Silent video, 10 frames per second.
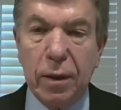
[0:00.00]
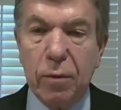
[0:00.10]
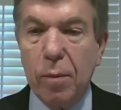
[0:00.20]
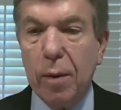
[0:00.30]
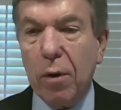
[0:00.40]

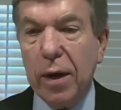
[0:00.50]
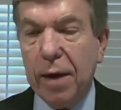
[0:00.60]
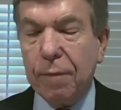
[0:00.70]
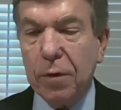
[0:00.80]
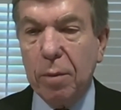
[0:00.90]
And remember,
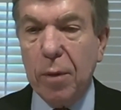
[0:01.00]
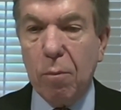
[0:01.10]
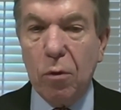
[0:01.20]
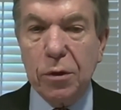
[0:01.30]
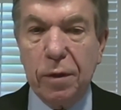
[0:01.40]
half of the
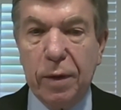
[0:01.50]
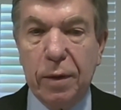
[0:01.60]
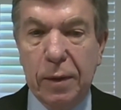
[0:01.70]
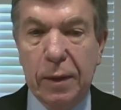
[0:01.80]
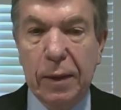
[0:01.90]
members of
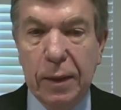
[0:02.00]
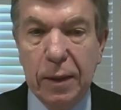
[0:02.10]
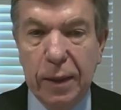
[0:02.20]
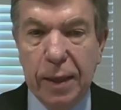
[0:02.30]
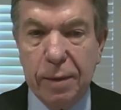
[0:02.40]
the
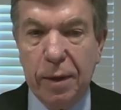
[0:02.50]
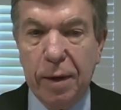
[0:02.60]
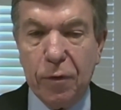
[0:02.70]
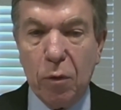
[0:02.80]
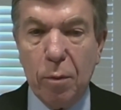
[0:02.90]

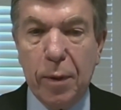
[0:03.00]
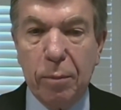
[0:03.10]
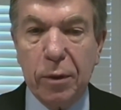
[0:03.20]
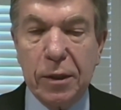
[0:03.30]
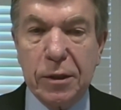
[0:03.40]
half of the
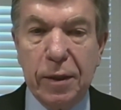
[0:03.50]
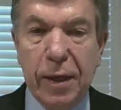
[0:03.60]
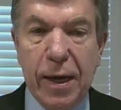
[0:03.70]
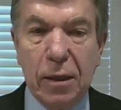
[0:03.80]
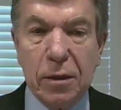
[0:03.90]
Republicans in the
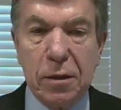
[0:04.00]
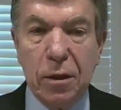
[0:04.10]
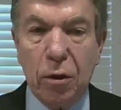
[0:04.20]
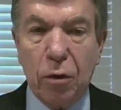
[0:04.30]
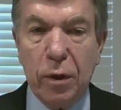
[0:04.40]
House
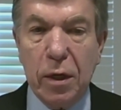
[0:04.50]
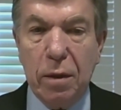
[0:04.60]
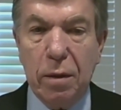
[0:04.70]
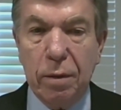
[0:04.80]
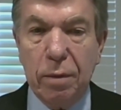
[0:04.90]

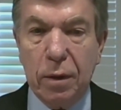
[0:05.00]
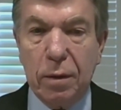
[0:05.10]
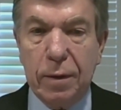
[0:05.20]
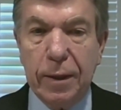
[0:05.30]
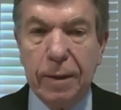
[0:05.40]
agreed that
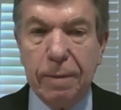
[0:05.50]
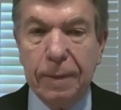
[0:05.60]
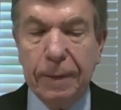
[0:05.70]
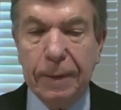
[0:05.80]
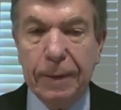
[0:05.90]
uh,
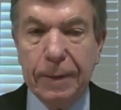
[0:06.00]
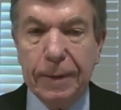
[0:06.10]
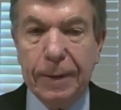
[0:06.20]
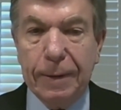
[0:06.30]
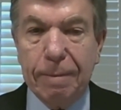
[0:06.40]

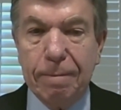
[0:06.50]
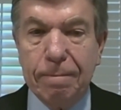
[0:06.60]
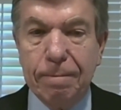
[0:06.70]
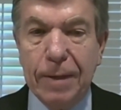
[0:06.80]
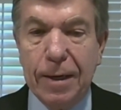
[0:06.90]
uh,
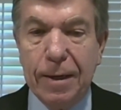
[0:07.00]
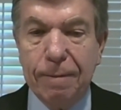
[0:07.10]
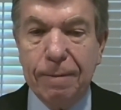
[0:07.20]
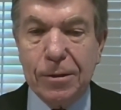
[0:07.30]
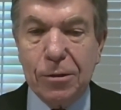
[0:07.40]
they
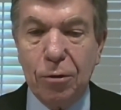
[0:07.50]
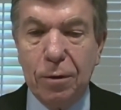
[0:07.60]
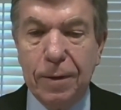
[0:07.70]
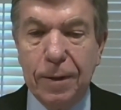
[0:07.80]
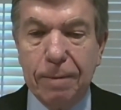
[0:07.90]
this
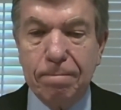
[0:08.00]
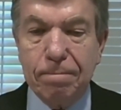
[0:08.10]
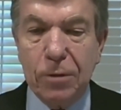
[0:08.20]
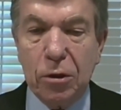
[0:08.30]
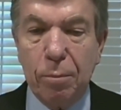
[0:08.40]
should uh,
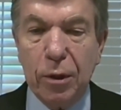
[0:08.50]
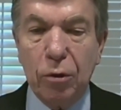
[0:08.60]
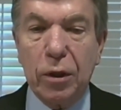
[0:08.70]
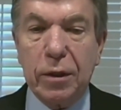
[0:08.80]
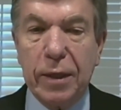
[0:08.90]
this should be
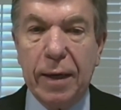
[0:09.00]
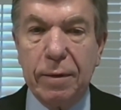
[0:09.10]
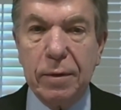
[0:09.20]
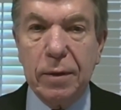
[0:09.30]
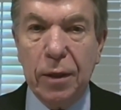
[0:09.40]
looked
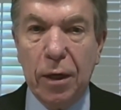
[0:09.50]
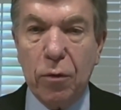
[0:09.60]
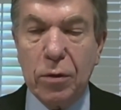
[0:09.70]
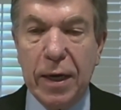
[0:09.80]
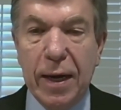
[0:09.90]
at
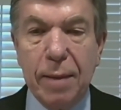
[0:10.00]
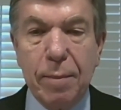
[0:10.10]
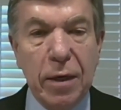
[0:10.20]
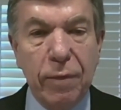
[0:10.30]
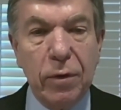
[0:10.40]
another
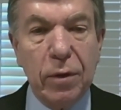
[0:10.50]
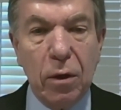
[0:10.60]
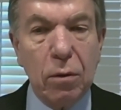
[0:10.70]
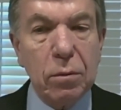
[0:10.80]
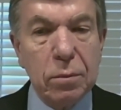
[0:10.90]
time, even
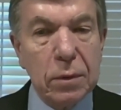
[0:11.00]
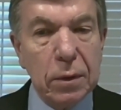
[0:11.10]
though